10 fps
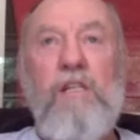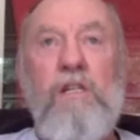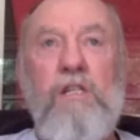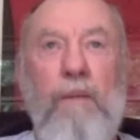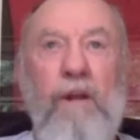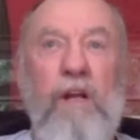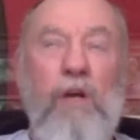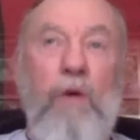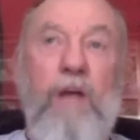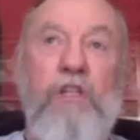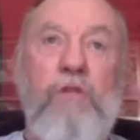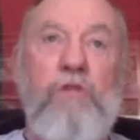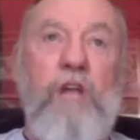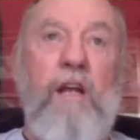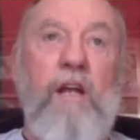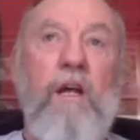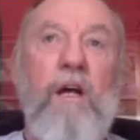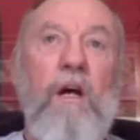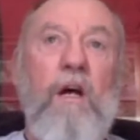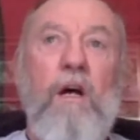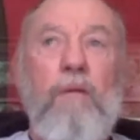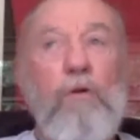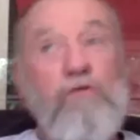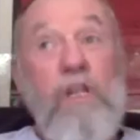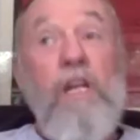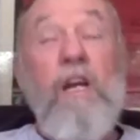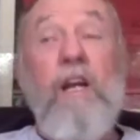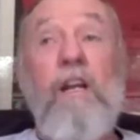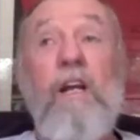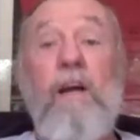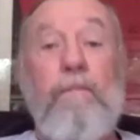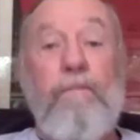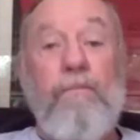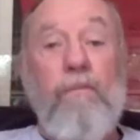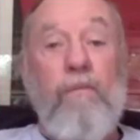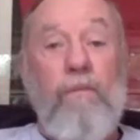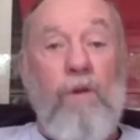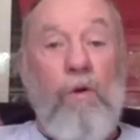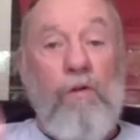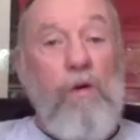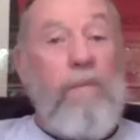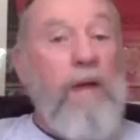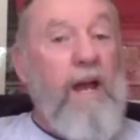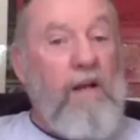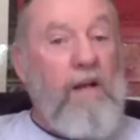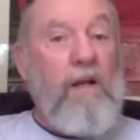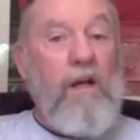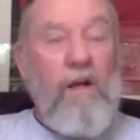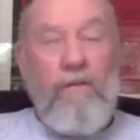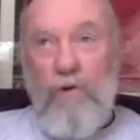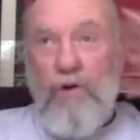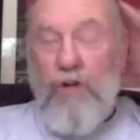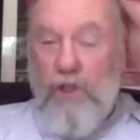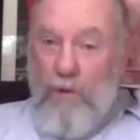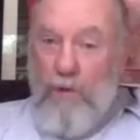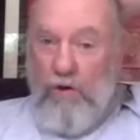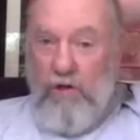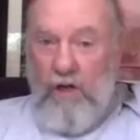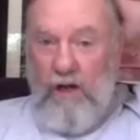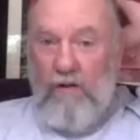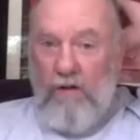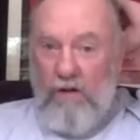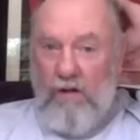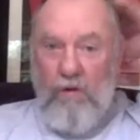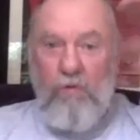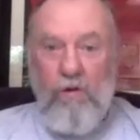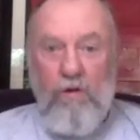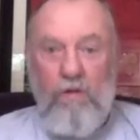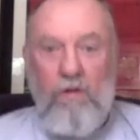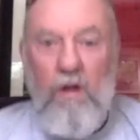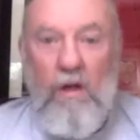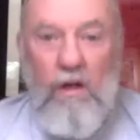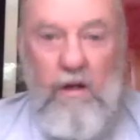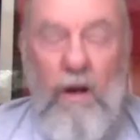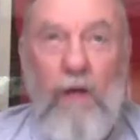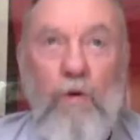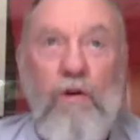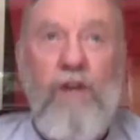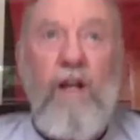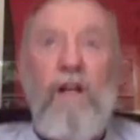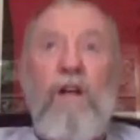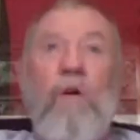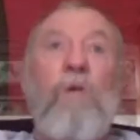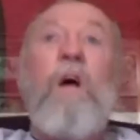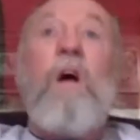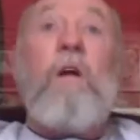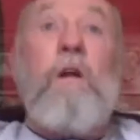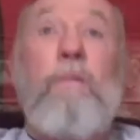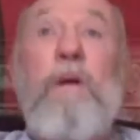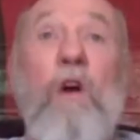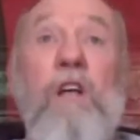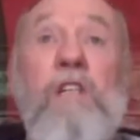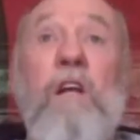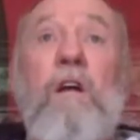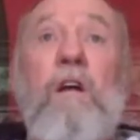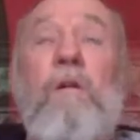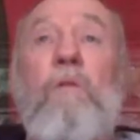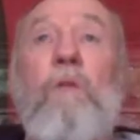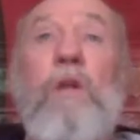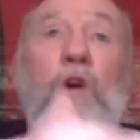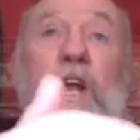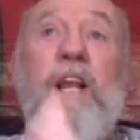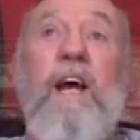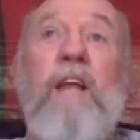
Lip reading: similar to the question you said about Tredegar in the Cup. If you go up there and earn your spurs, I thought, you were well worth it. And, to be honest, when you got in there,